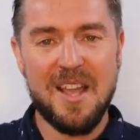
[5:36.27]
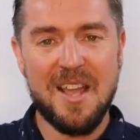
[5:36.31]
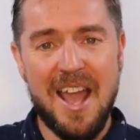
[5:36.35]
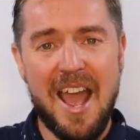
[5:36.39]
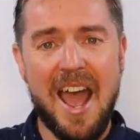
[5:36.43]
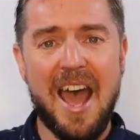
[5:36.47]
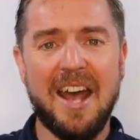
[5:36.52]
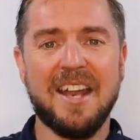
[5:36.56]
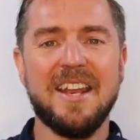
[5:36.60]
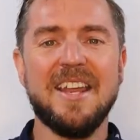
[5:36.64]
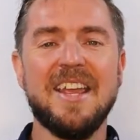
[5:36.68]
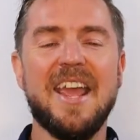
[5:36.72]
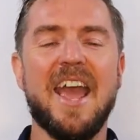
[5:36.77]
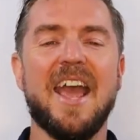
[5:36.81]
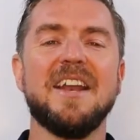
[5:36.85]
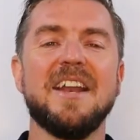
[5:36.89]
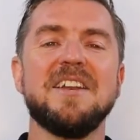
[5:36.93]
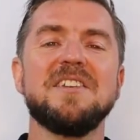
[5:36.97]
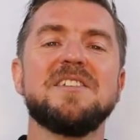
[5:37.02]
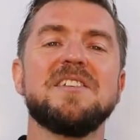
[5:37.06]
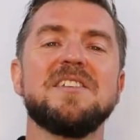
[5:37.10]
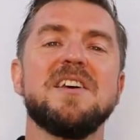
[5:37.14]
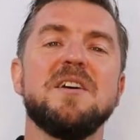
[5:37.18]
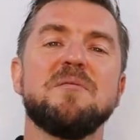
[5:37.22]
At the
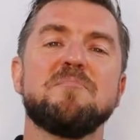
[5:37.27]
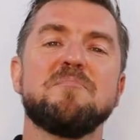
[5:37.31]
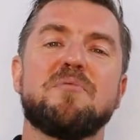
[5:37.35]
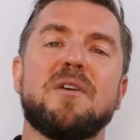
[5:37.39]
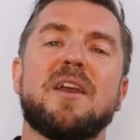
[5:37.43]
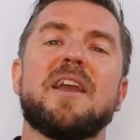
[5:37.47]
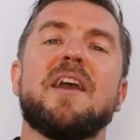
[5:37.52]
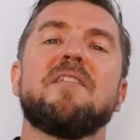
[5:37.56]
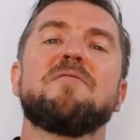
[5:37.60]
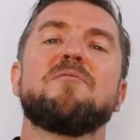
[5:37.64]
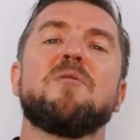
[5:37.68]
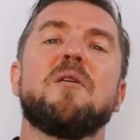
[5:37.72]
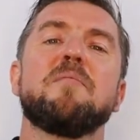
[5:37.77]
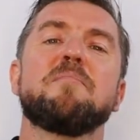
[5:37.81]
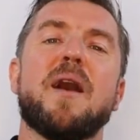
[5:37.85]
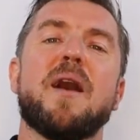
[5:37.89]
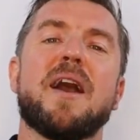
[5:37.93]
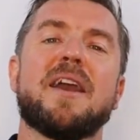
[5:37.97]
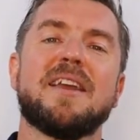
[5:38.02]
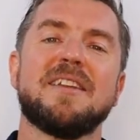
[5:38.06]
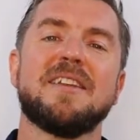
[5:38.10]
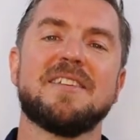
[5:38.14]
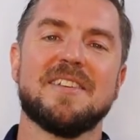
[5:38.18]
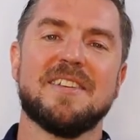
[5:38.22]
end, bring everyone
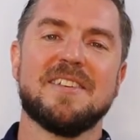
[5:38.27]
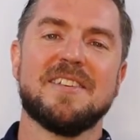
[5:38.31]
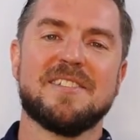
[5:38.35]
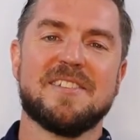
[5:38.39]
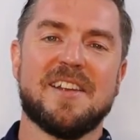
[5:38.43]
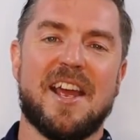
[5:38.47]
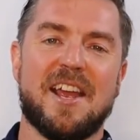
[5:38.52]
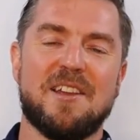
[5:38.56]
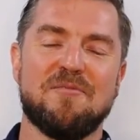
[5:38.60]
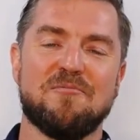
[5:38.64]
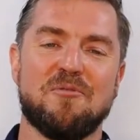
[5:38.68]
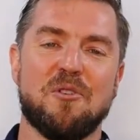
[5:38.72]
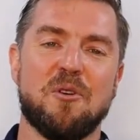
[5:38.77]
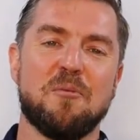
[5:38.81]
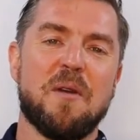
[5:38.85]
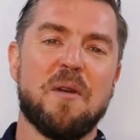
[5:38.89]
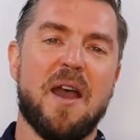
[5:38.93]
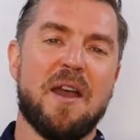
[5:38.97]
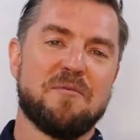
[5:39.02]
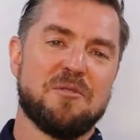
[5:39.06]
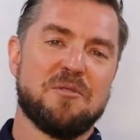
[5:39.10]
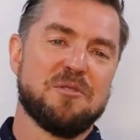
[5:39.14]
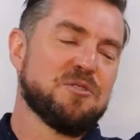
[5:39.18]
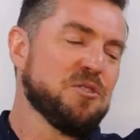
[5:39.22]
back into the same room,
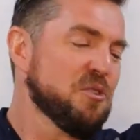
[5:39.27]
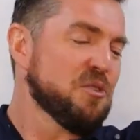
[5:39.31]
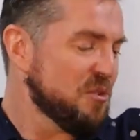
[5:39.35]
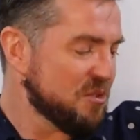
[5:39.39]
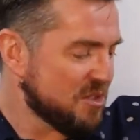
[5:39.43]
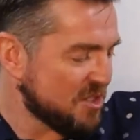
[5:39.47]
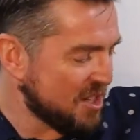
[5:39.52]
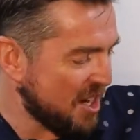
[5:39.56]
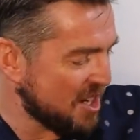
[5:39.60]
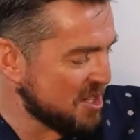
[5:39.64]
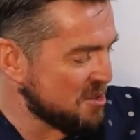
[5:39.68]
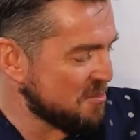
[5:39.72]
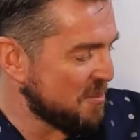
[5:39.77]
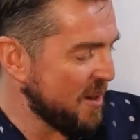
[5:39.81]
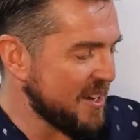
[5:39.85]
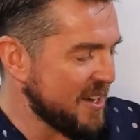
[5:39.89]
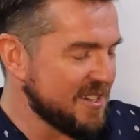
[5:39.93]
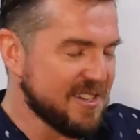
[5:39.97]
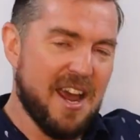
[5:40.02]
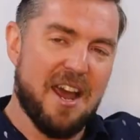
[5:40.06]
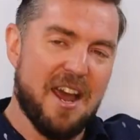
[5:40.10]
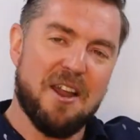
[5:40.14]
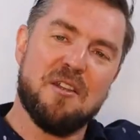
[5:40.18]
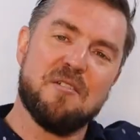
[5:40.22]
have your 2
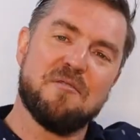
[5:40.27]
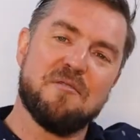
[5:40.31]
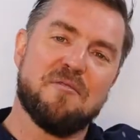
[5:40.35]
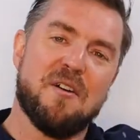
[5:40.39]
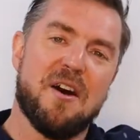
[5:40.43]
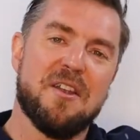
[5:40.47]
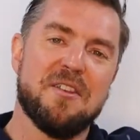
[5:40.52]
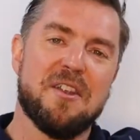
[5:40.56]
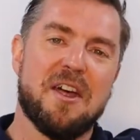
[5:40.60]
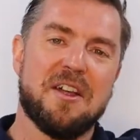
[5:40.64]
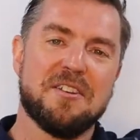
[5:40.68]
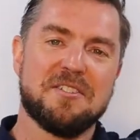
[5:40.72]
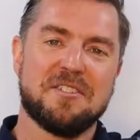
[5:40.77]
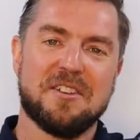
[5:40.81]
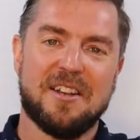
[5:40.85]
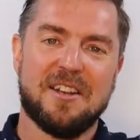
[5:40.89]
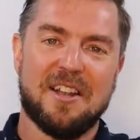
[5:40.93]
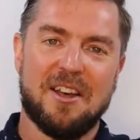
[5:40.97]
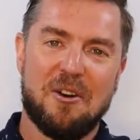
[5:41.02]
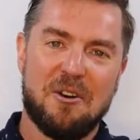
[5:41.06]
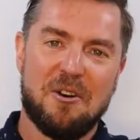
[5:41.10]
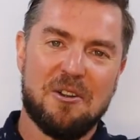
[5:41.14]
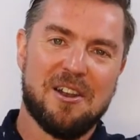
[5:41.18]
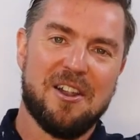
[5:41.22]
suspects out the front under
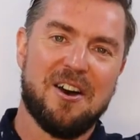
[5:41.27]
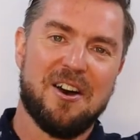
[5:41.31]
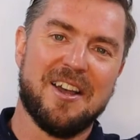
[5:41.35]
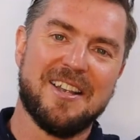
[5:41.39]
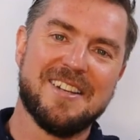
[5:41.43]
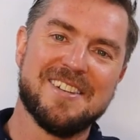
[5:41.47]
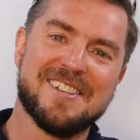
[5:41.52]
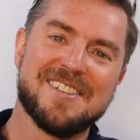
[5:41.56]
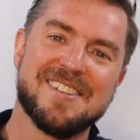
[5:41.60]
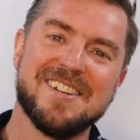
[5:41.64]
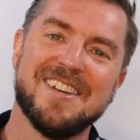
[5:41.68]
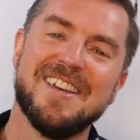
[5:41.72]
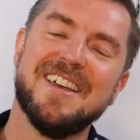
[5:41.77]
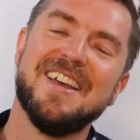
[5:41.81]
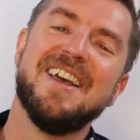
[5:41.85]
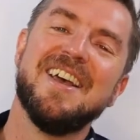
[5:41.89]
the hot lights,